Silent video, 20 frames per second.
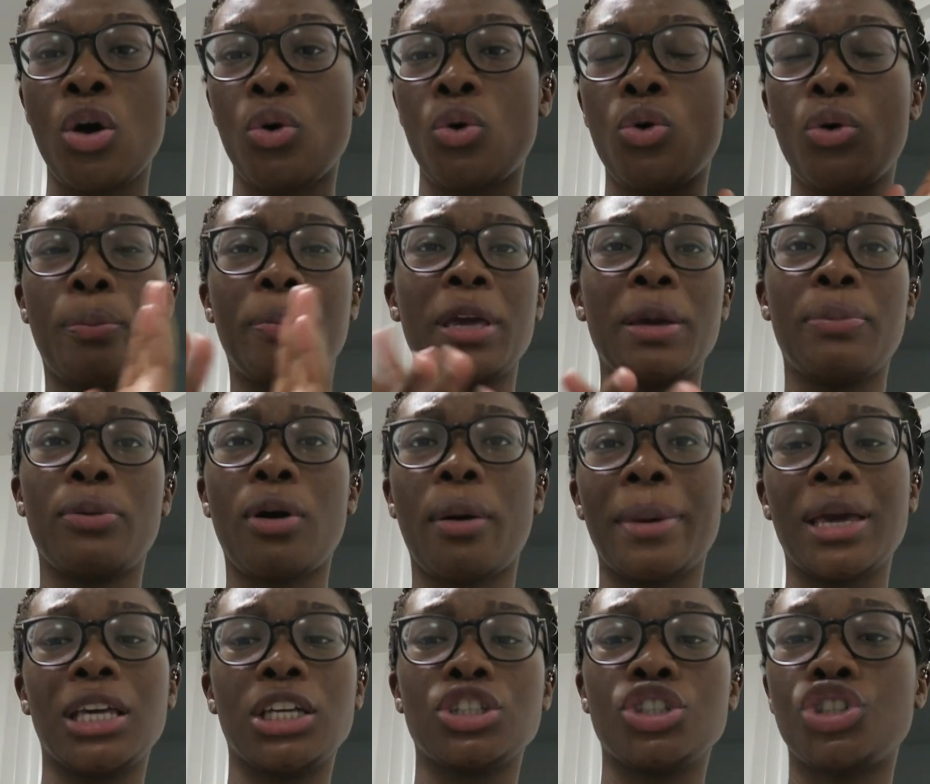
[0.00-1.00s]
Or people are
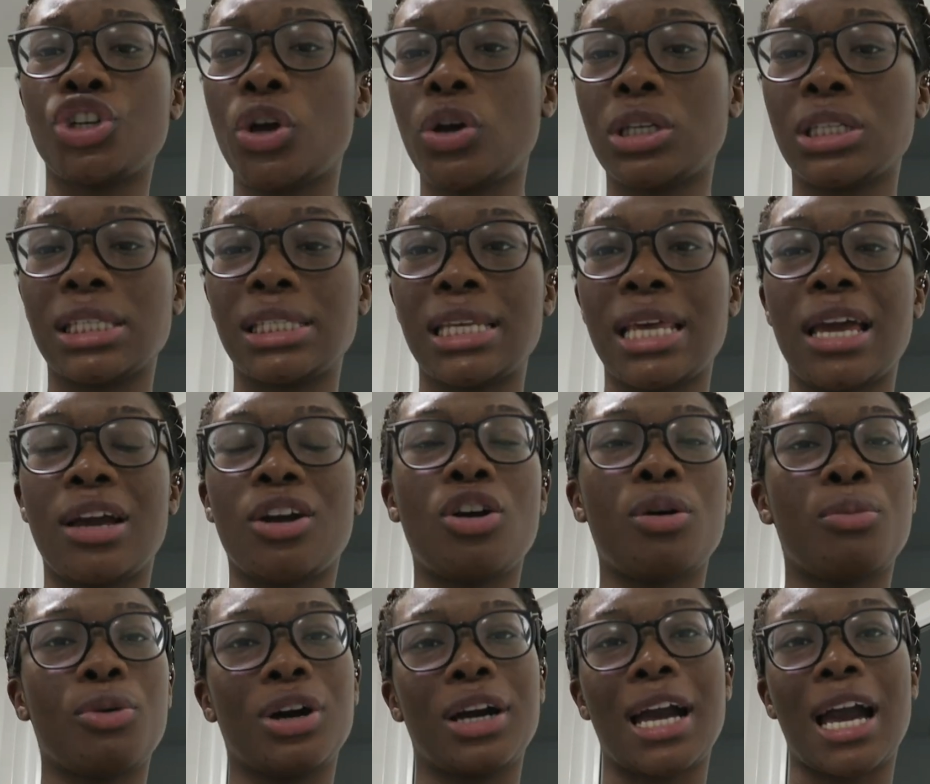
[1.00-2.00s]
making jokes and saying,
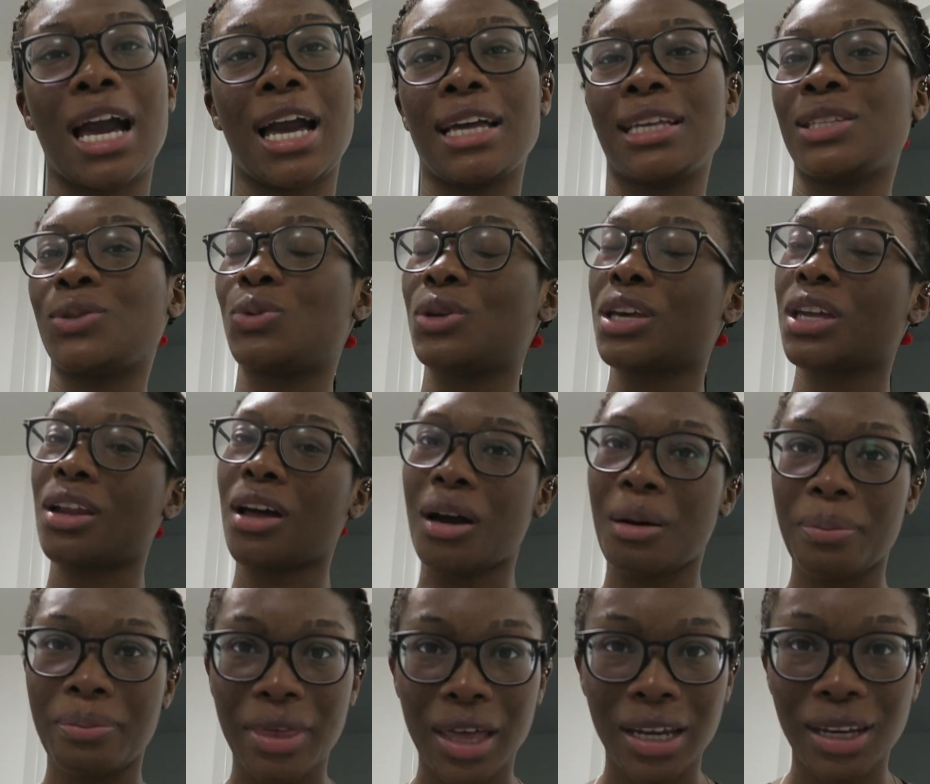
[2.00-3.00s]
come on guys, we can
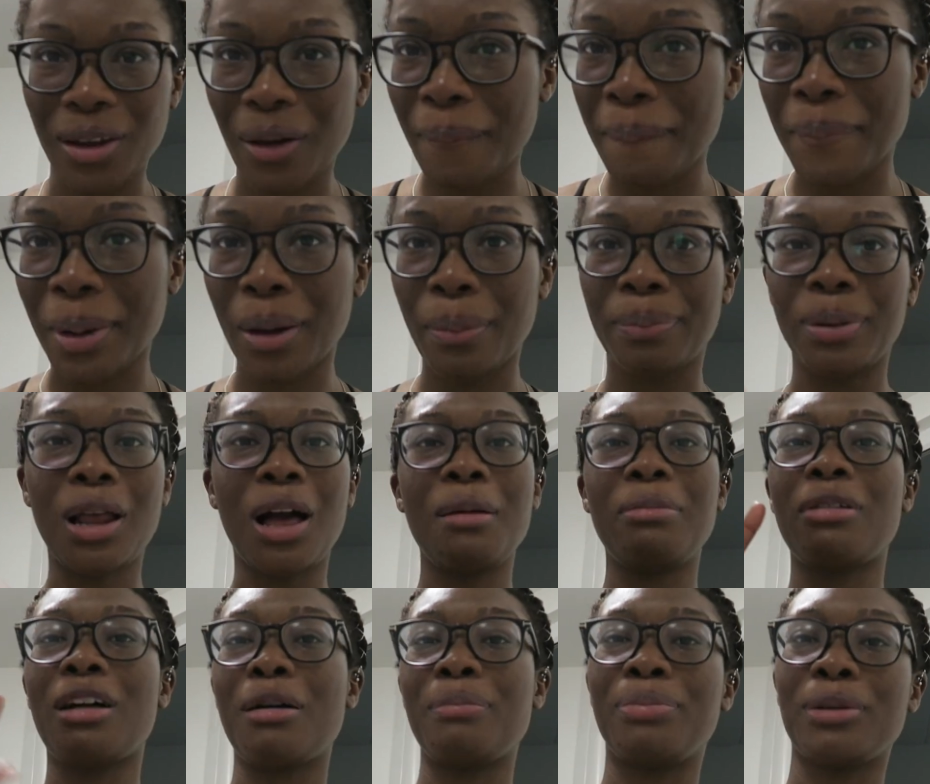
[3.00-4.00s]
up that number, blah
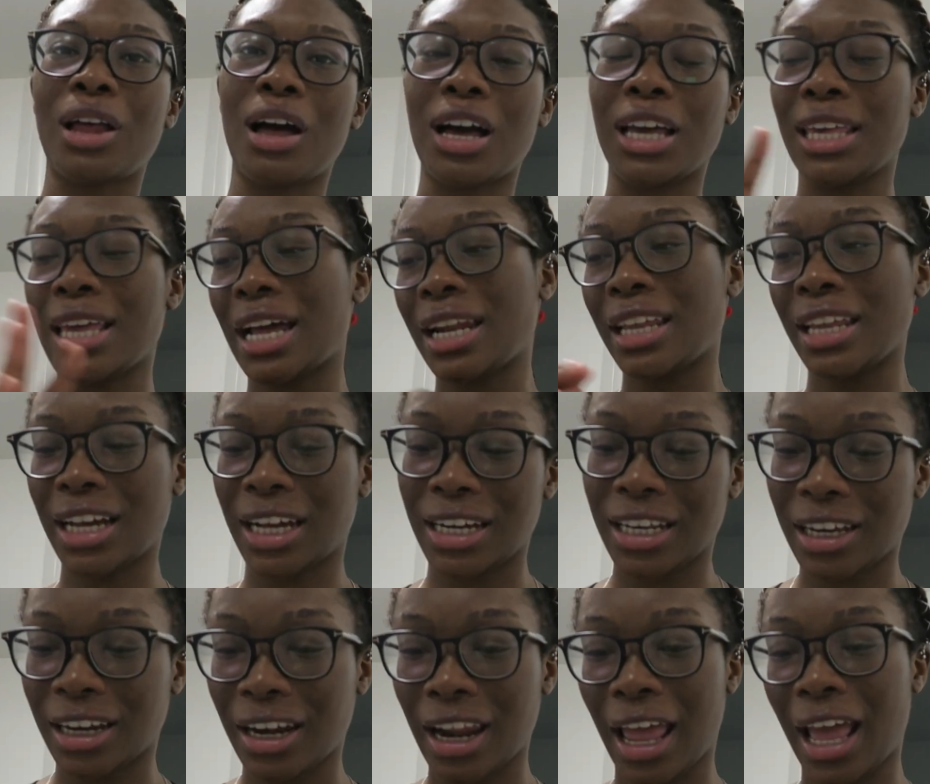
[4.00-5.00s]
blah blah, yada yada
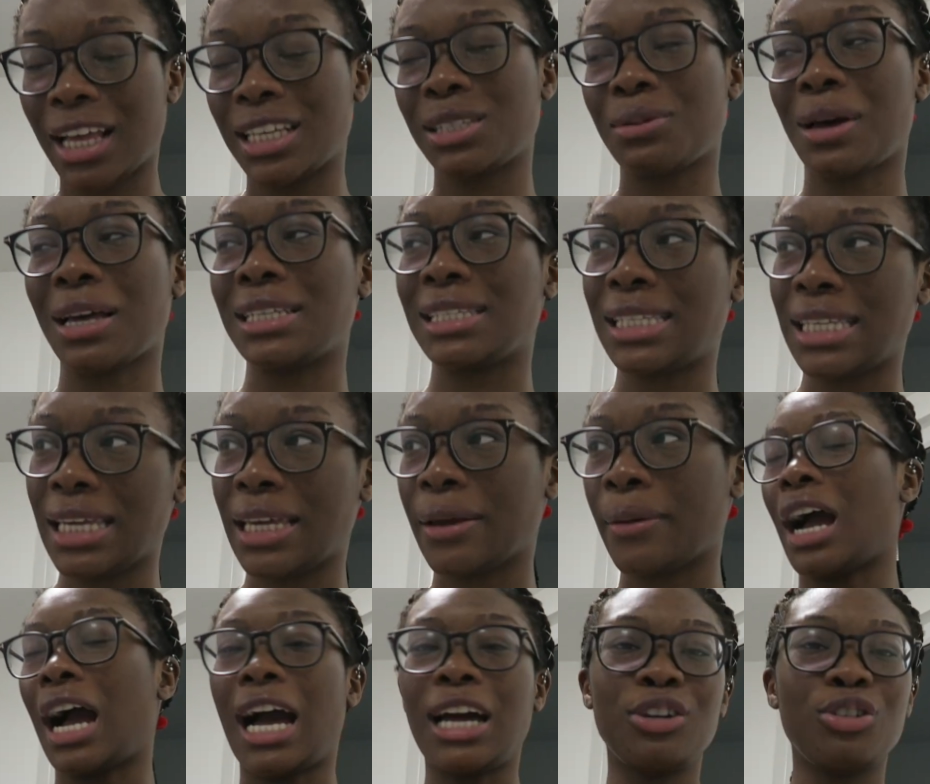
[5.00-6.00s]
yada, x y
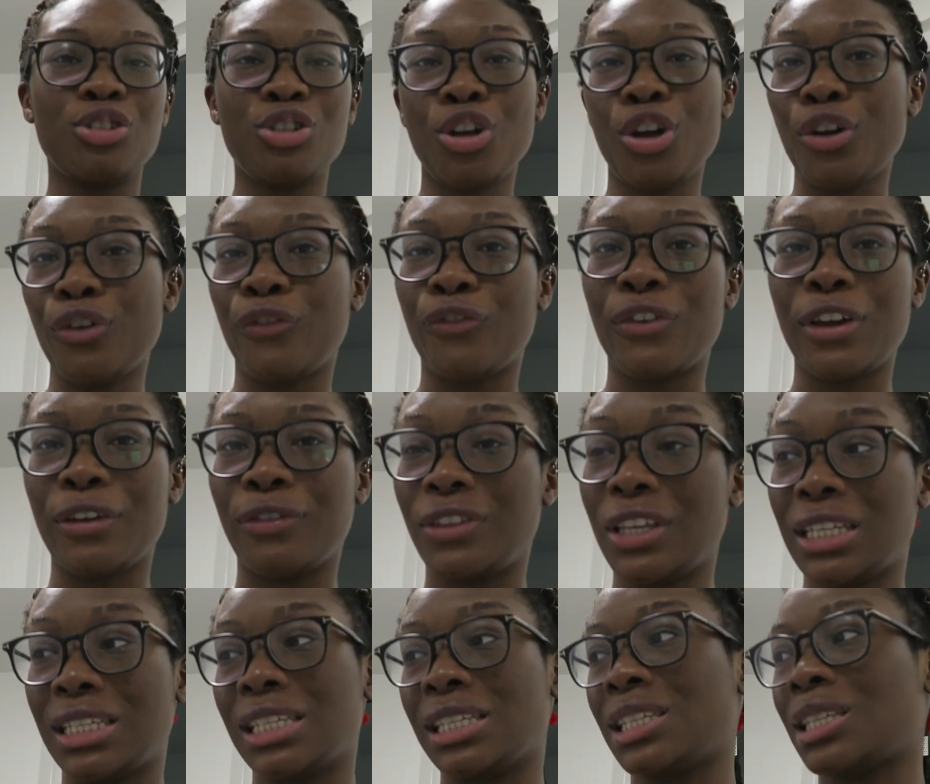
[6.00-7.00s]
z. I don't know if
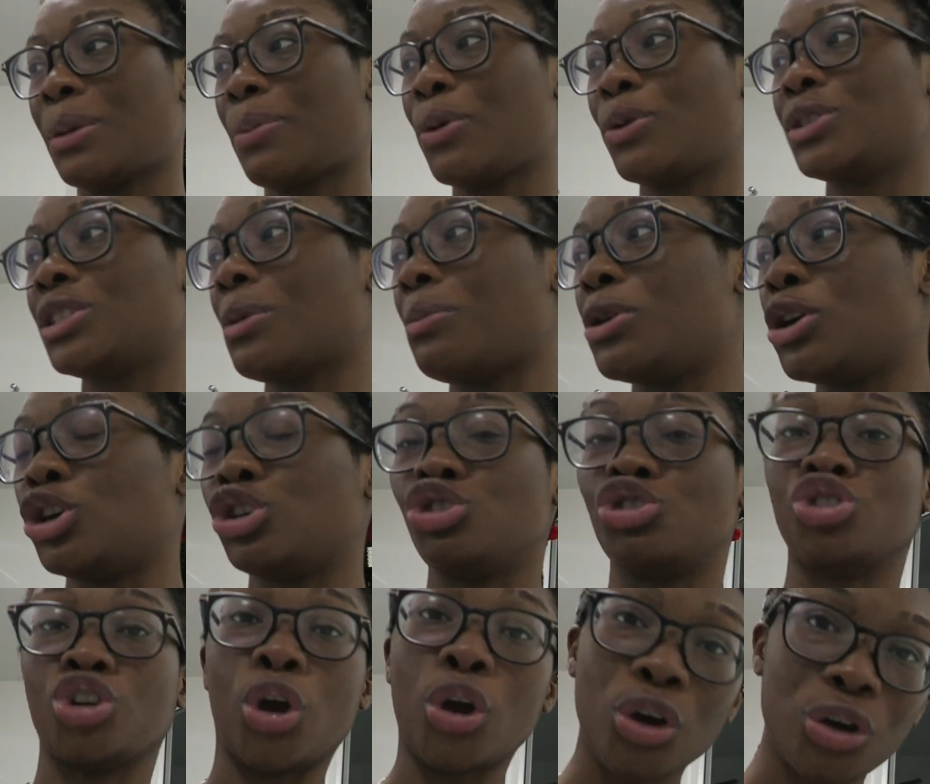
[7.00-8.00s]
this is supposed to be a
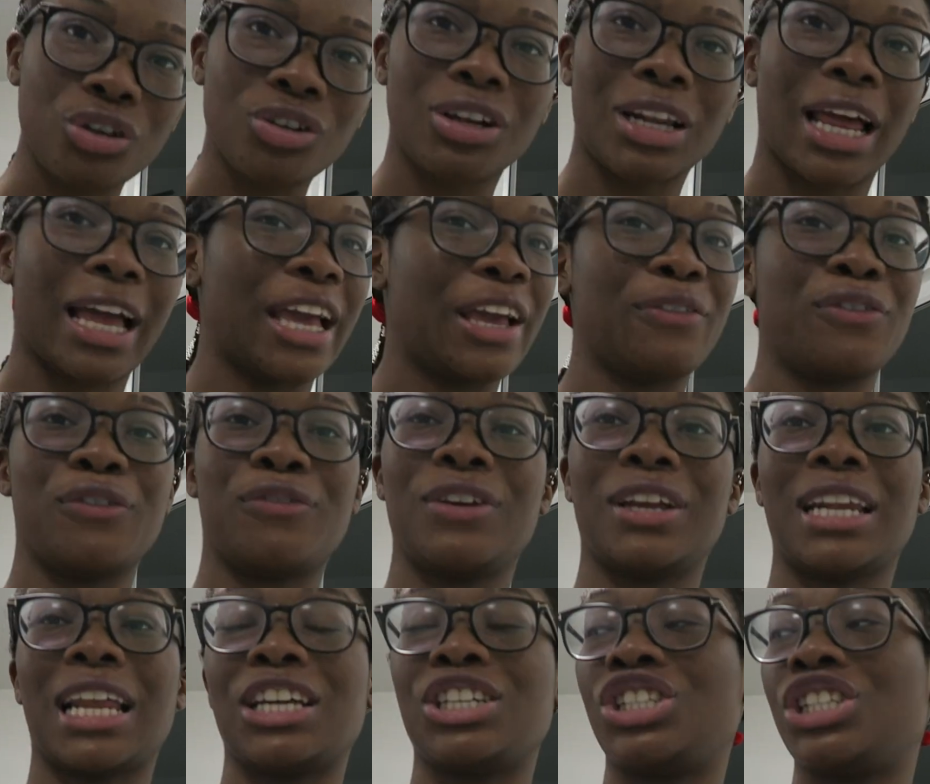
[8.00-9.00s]
joke, like if you
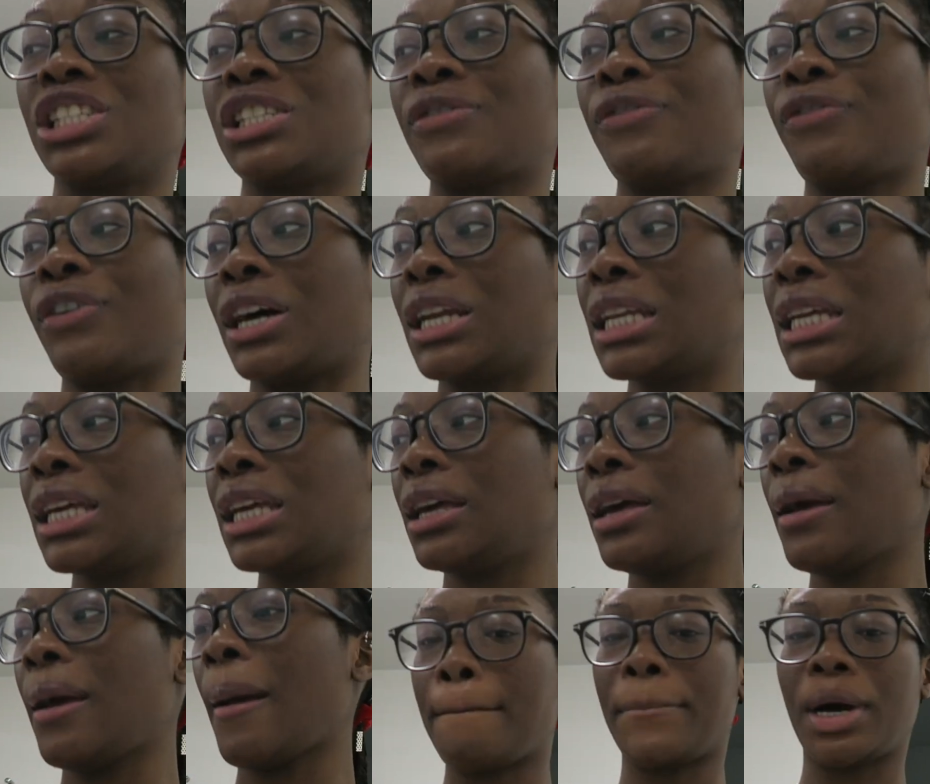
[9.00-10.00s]
think that shit's
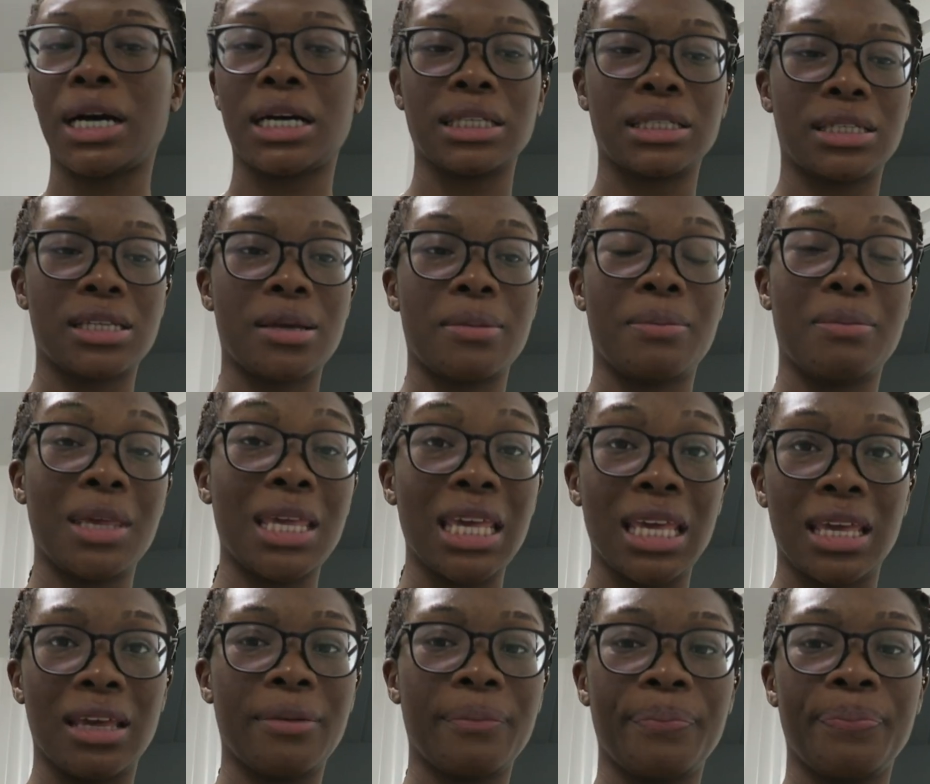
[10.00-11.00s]
funny, but to
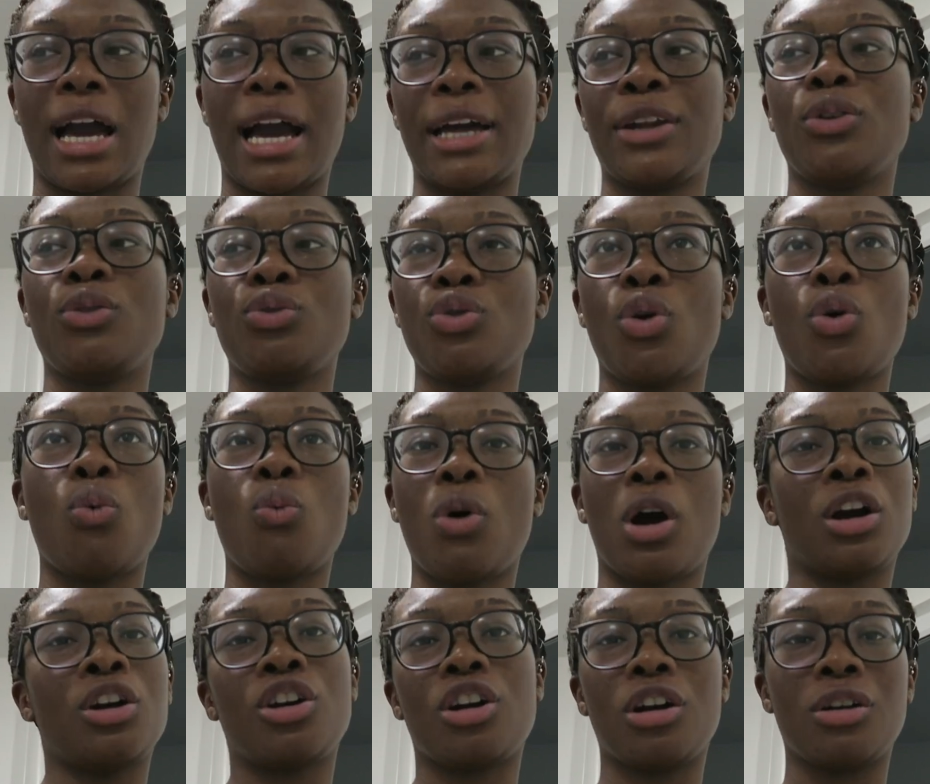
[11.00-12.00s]
me, I don't know
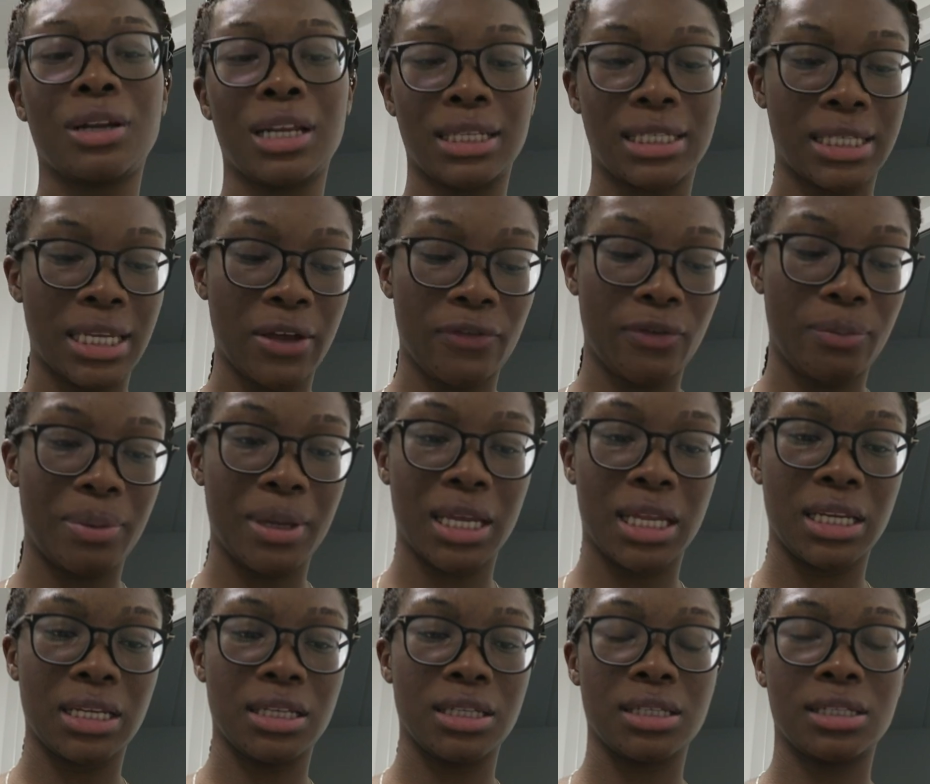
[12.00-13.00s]
one girl that's never
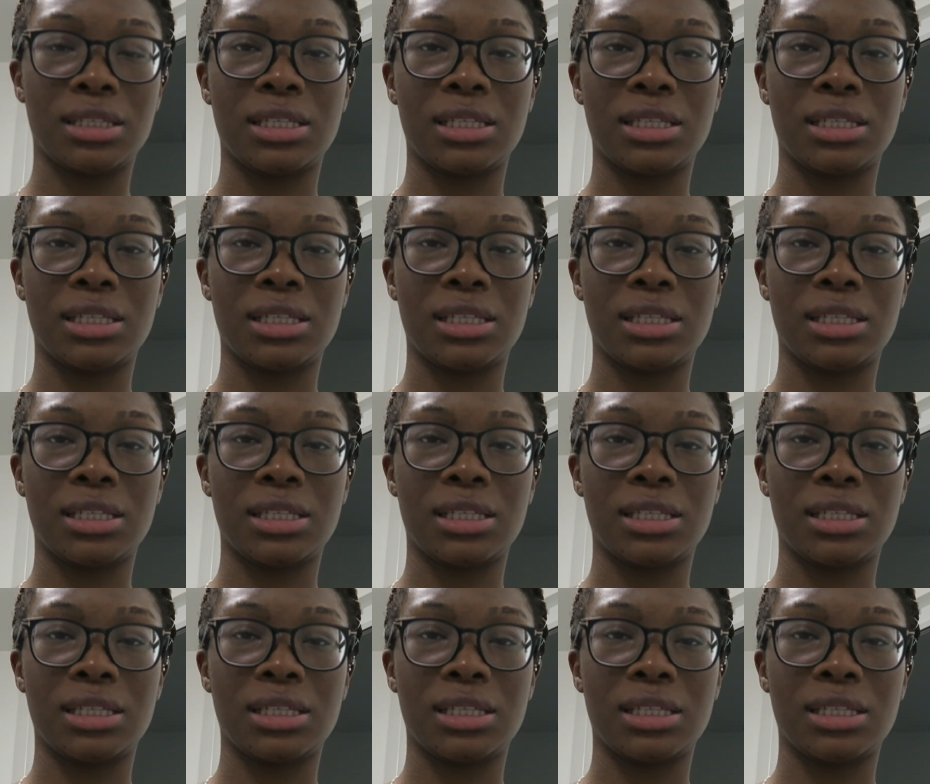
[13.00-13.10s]
been